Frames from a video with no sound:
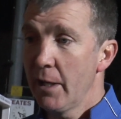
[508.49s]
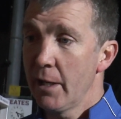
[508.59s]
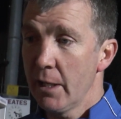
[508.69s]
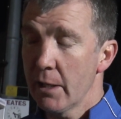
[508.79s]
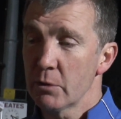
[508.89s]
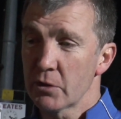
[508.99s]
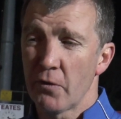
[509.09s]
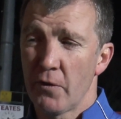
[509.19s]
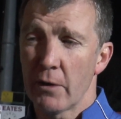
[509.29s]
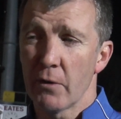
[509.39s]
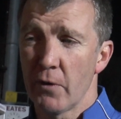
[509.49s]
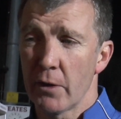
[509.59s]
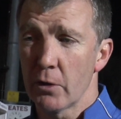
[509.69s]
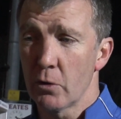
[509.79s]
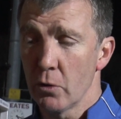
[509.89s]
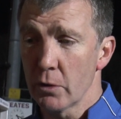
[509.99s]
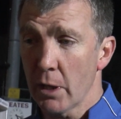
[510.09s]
it was a very, very good,